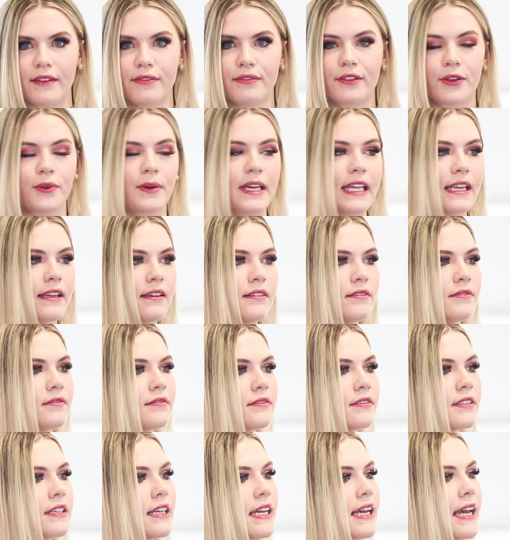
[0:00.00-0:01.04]
fluid,
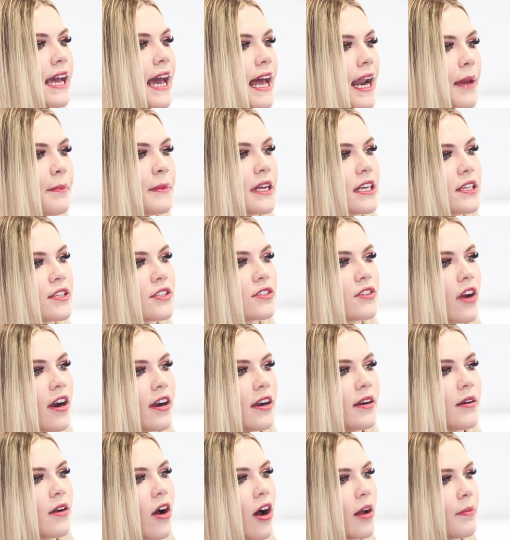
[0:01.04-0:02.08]
and I'm gonna
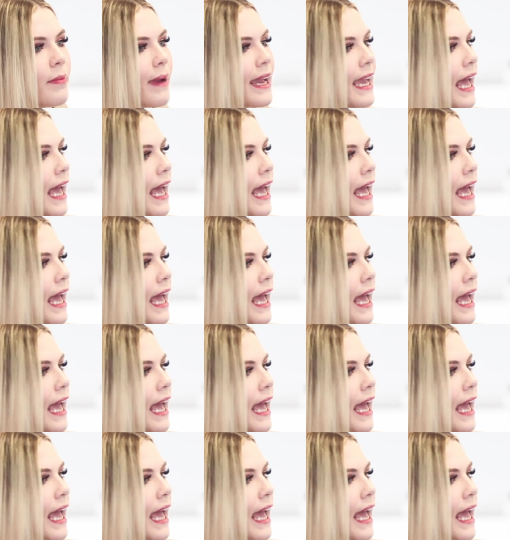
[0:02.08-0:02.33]
start on my